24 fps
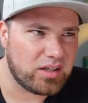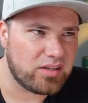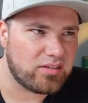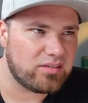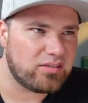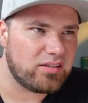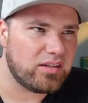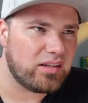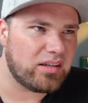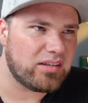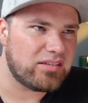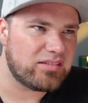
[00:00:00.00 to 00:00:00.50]
it's
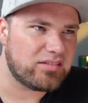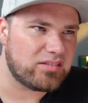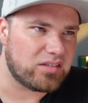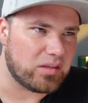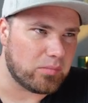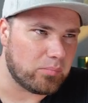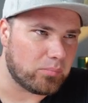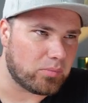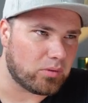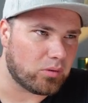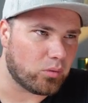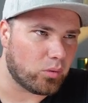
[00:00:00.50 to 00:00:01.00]
still a
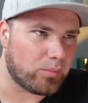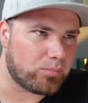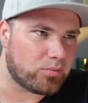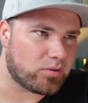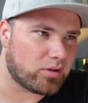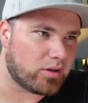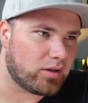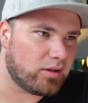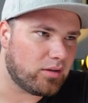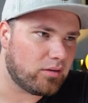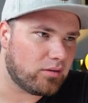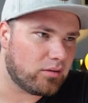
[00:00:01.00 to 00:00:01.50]
simple
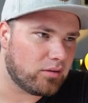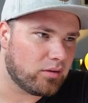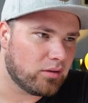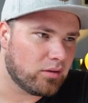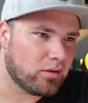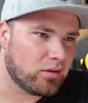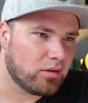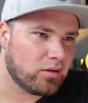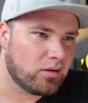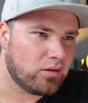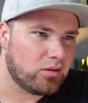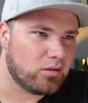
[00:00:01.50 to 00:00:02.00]
website.
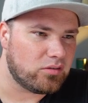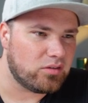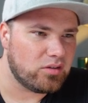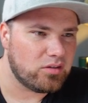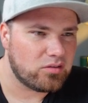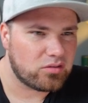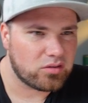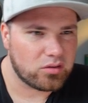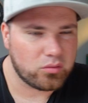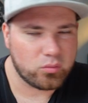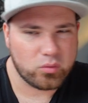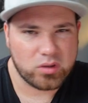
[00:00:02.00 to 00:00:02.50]
You see,
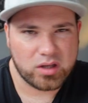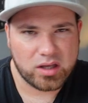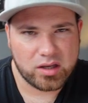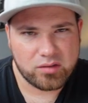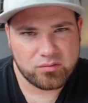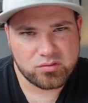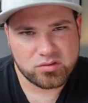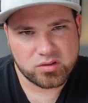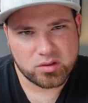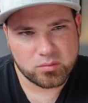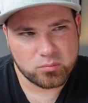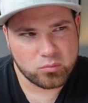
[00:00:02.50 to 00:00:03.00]
so we
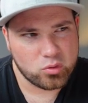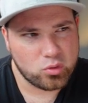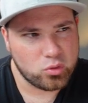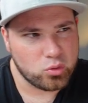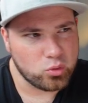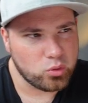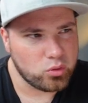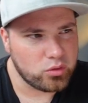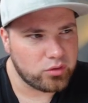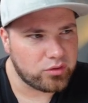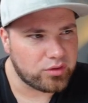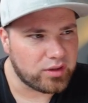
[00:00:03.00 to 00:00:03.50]
have some
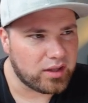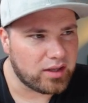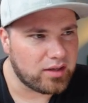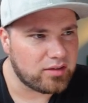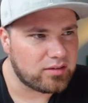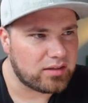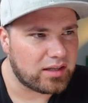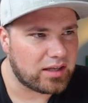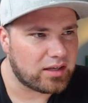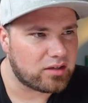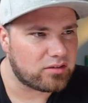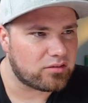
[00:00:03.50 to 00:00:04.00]
cool
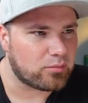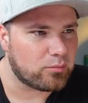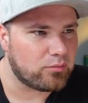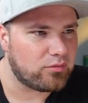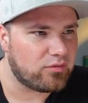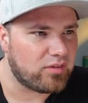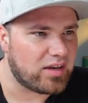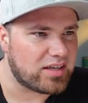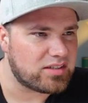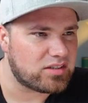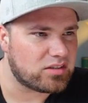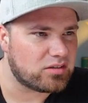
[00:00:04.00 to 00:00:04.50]
things like some
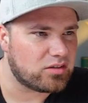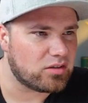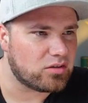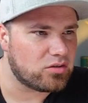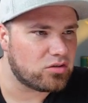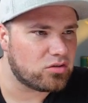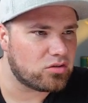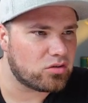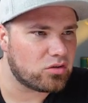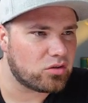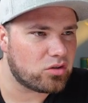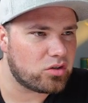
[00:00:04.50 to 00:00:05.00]
faceted
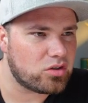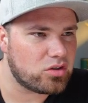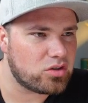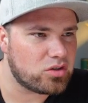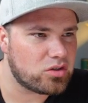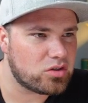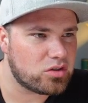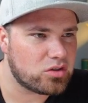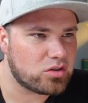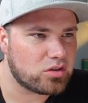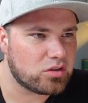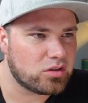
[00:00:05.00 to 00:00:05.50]

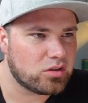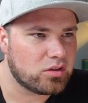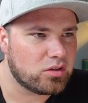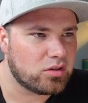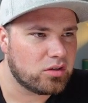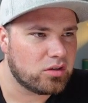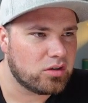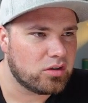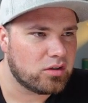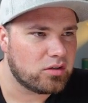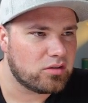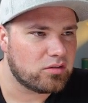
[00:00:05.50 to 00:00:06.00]
search
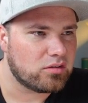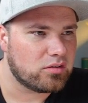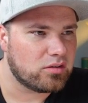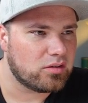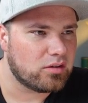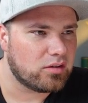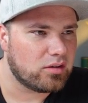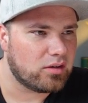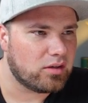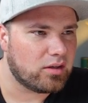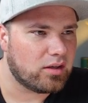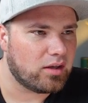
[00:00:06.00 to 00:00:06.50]

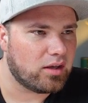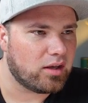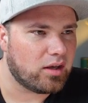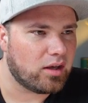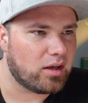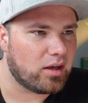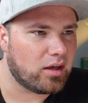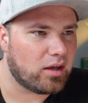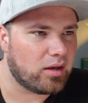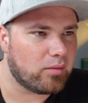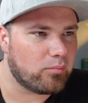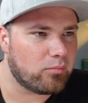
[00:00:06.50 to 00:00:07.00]

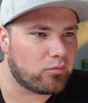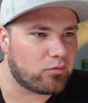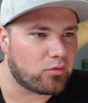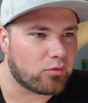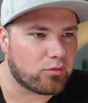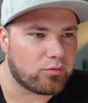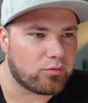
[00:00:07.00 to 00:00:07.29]
for